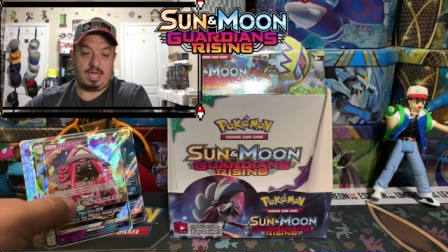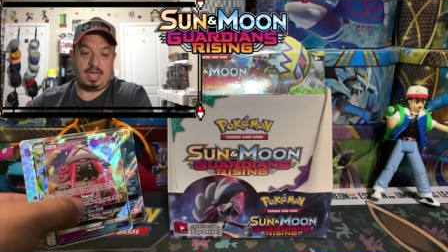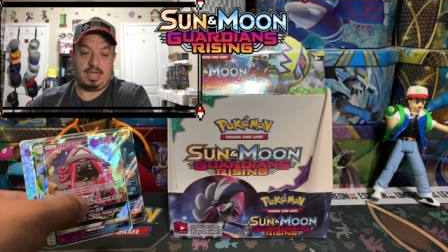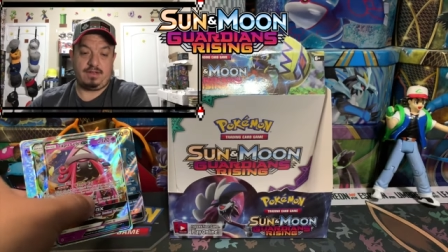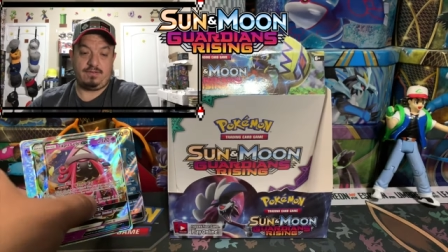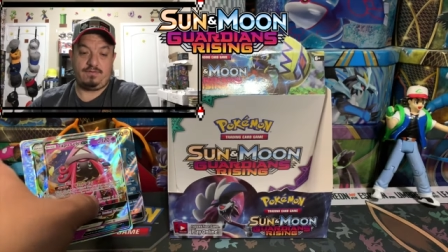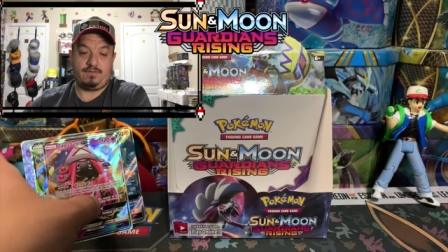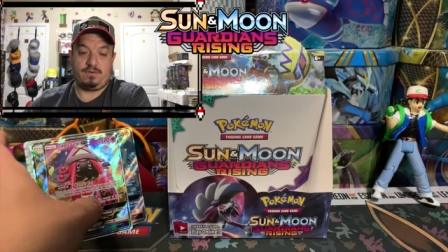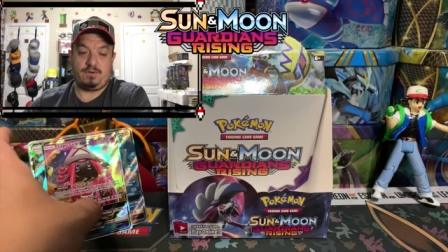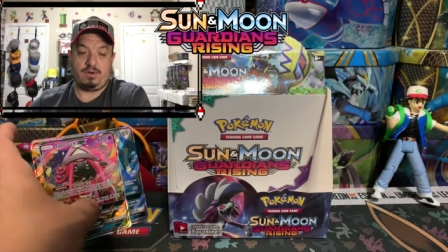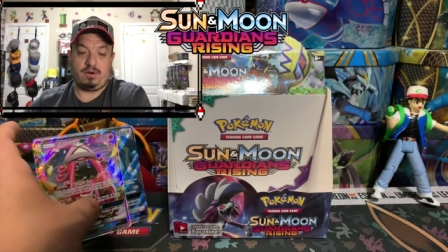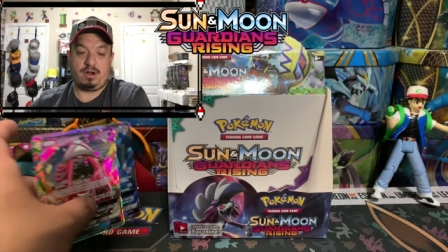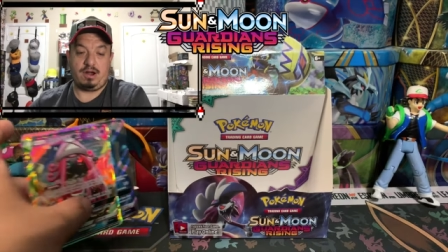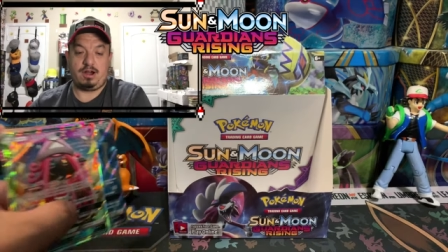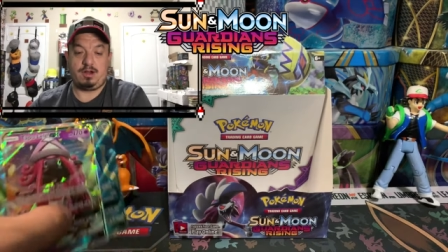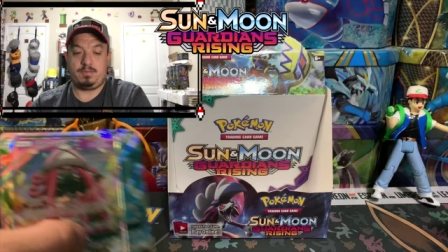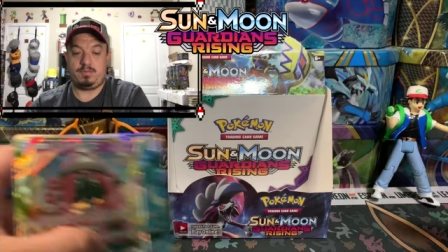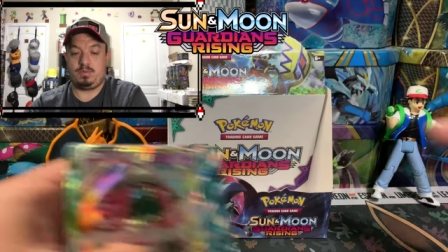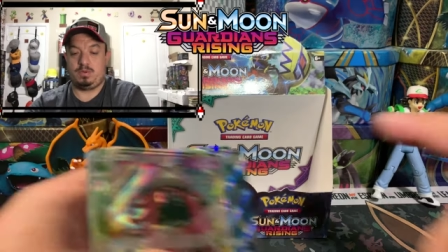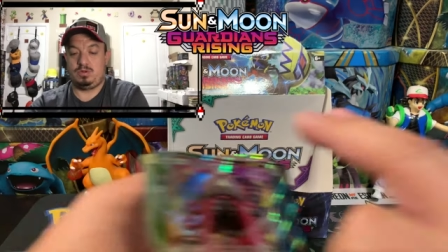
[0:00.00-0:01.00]
And for
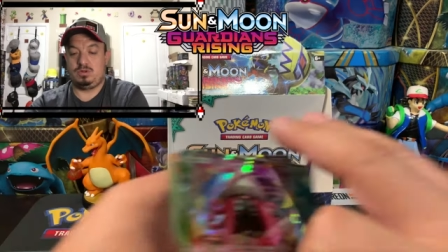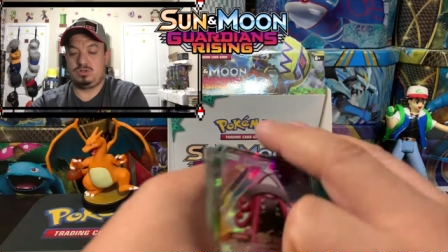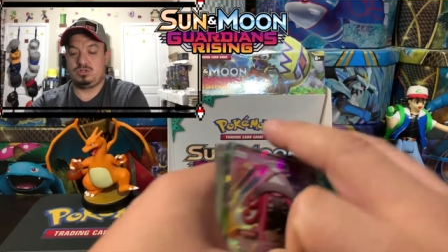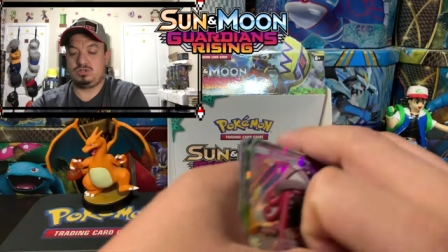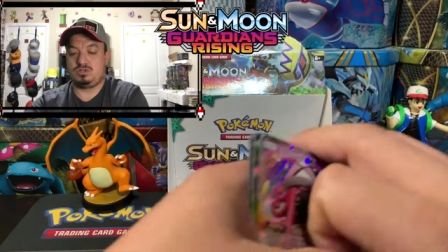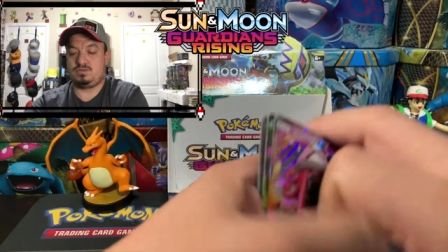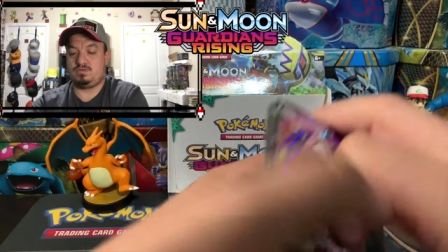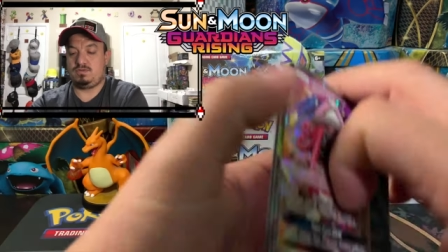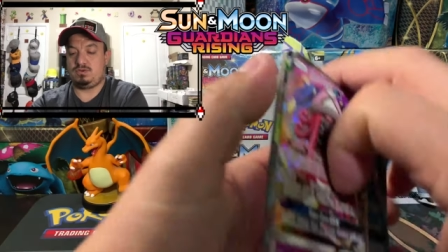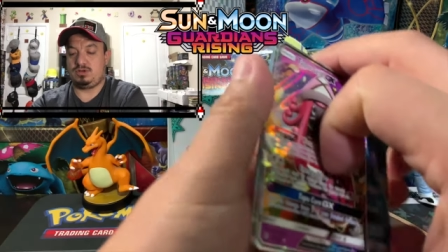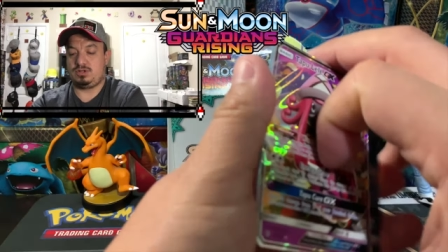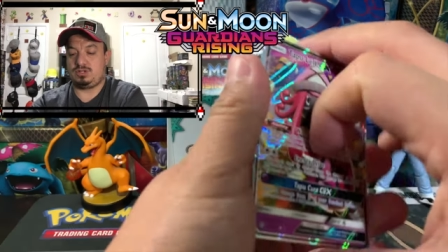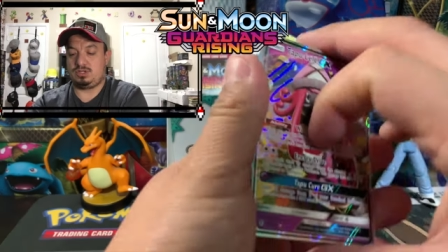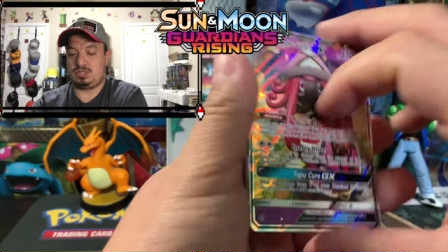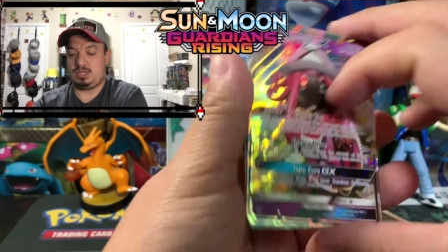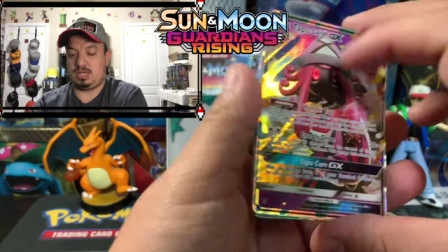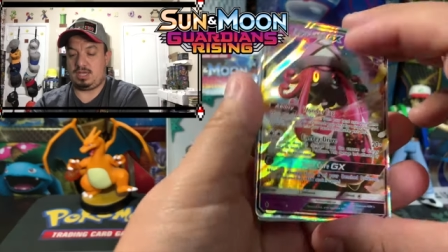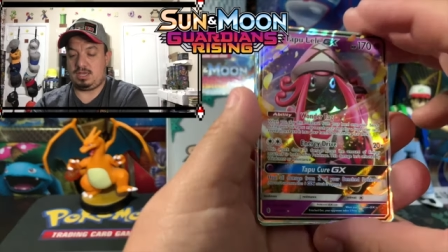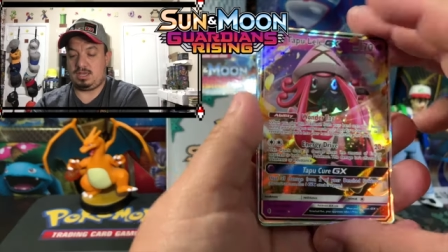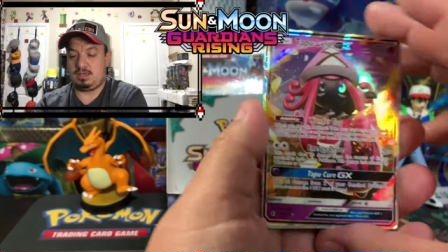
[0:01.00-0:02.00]
our pulls for
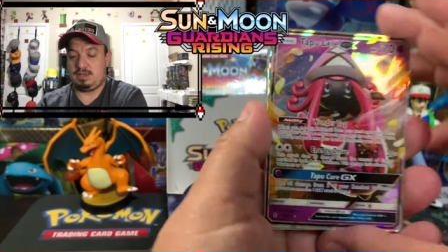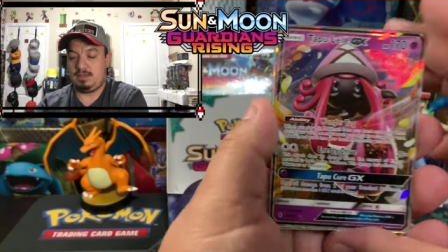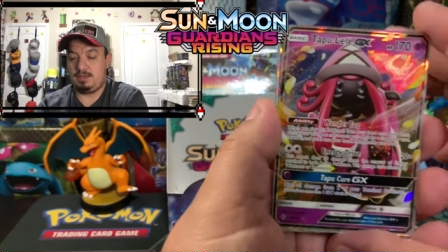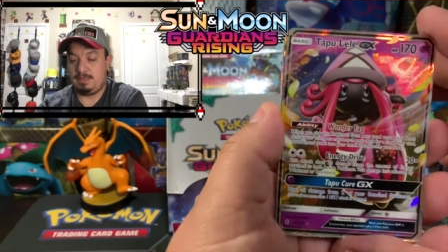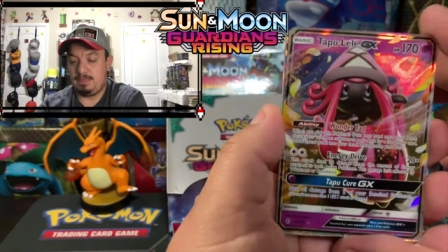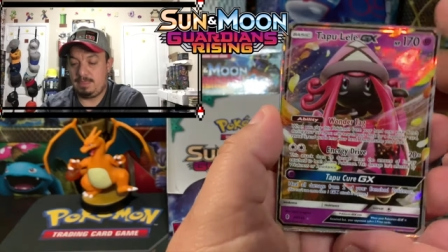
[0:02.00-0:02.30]
today,